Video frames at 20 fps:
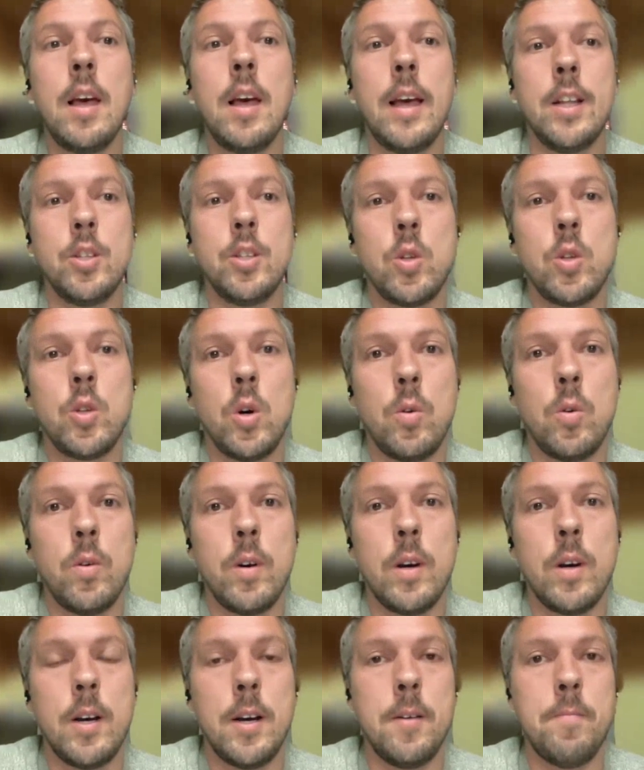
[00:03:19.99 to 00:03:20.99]
And so
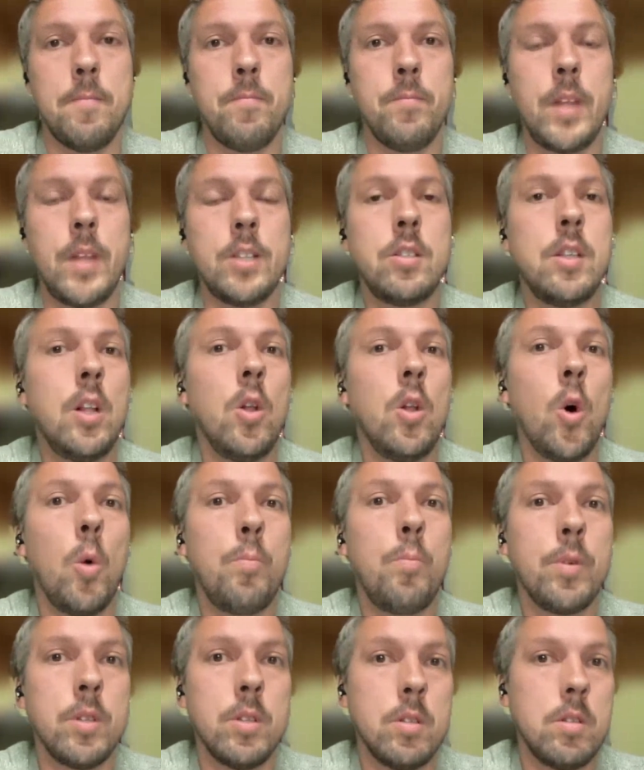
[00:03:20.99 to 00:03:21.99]
that
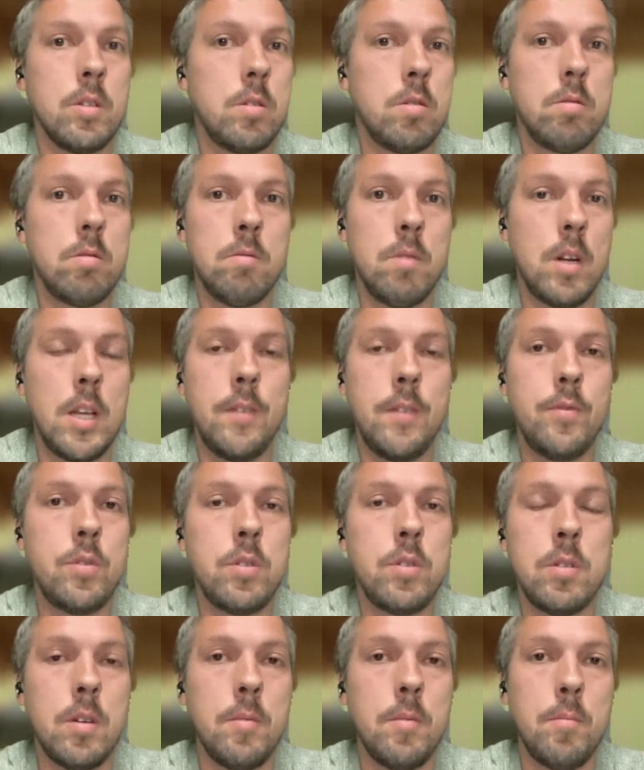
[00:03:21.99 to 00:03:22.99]
still
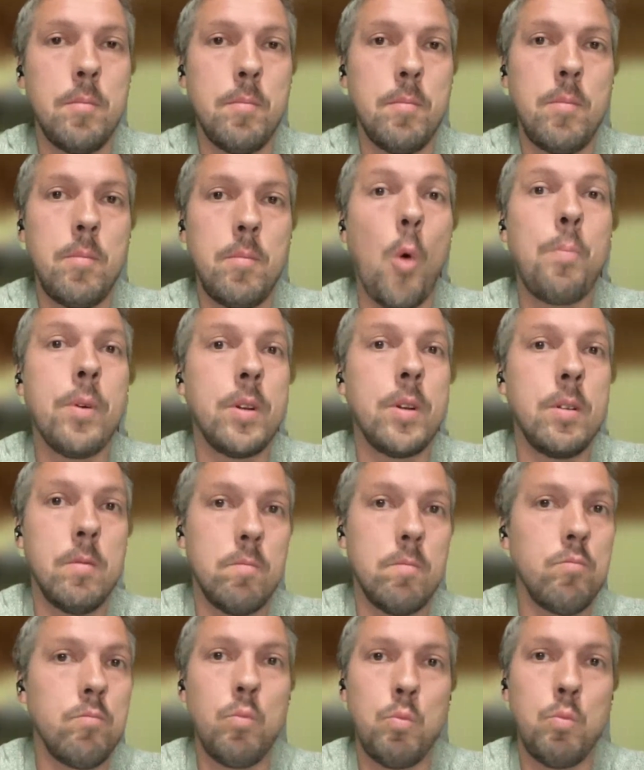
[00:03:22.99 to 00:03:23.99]
leaves
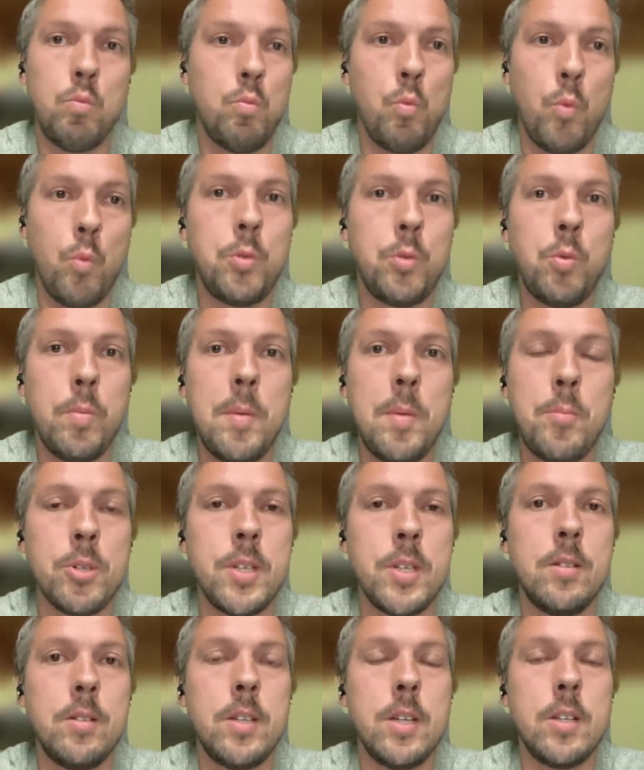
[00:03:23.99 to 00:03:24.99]
open what will be
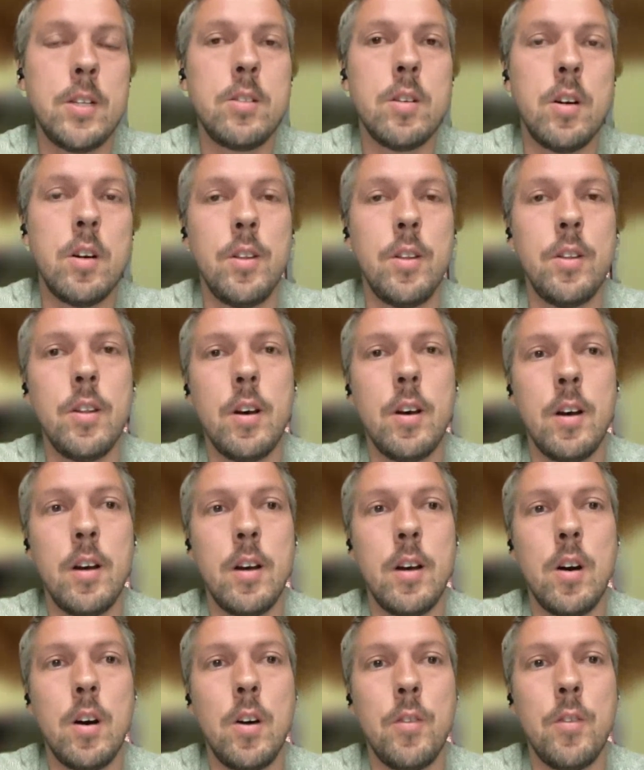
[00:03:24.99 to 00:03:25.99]
presented
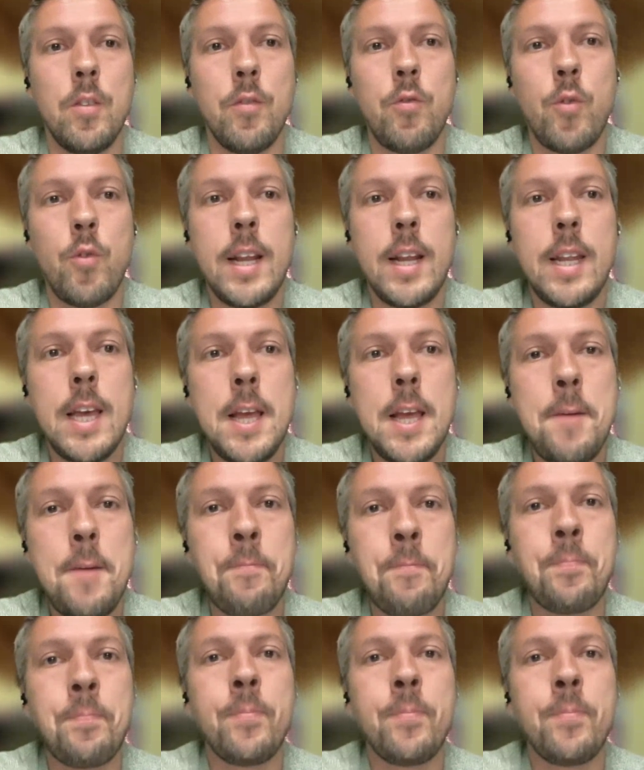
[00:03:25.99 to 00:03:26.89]
on Friday.